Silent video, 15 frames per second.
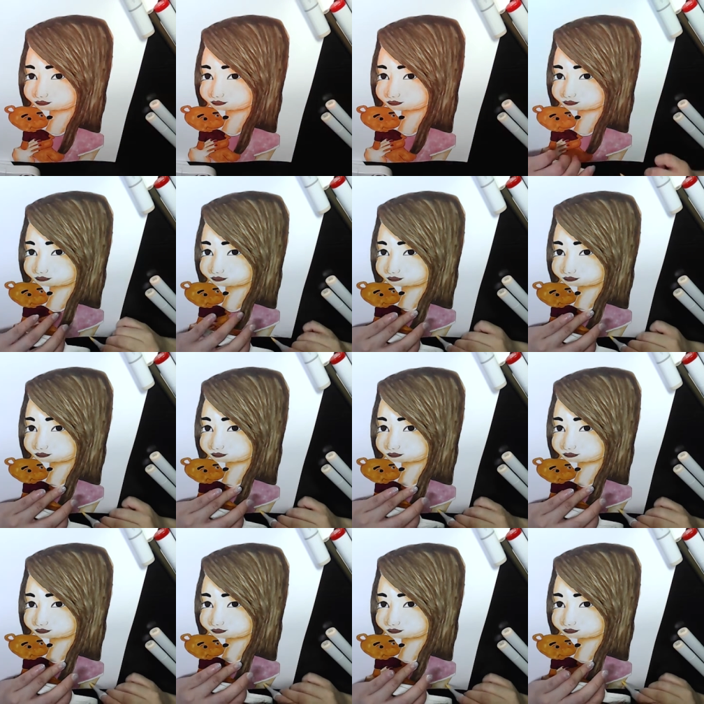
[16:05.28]
a little bit,
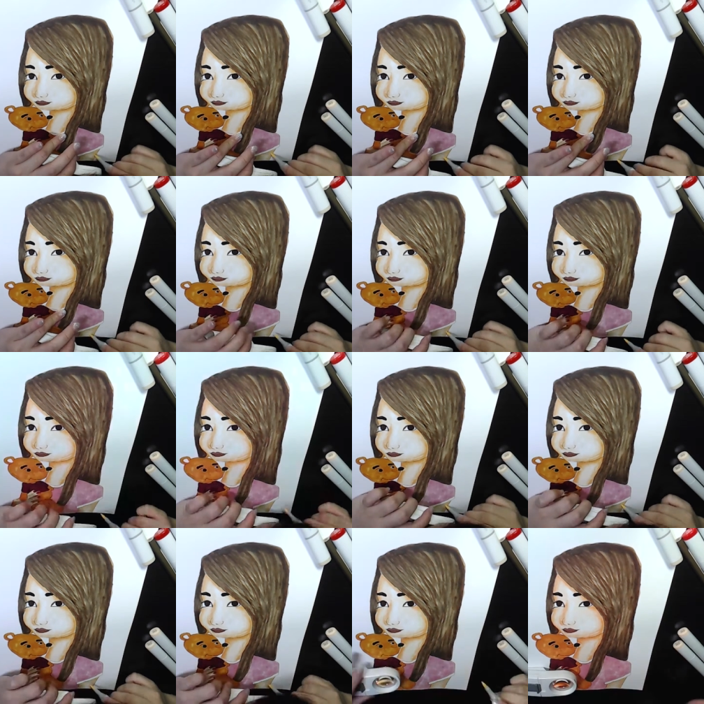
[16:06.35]
no income yet,